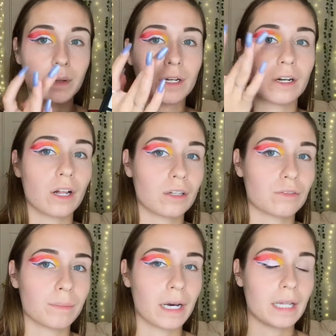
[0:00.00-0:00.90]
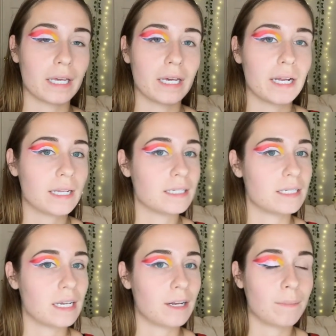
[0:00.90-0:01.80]
put it all over my lid and
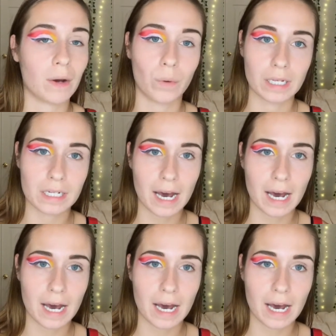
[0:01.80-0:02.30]
did my winged